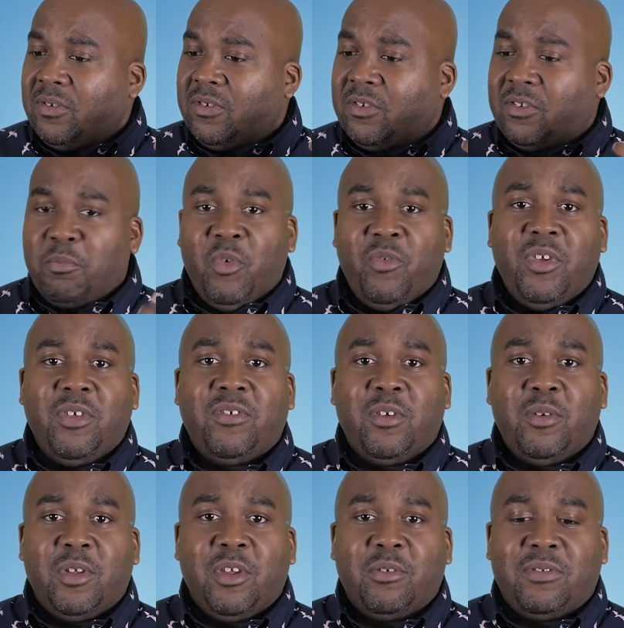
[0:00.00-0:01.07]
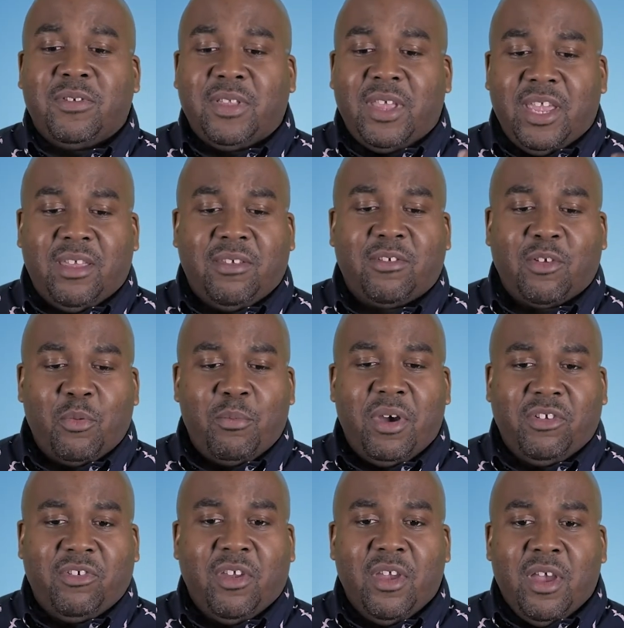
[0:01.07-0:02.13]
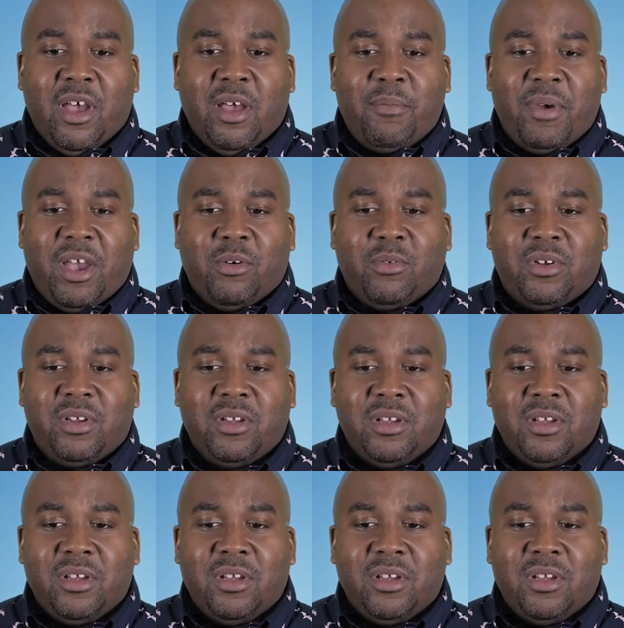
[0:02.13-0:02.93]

movie studios think so much about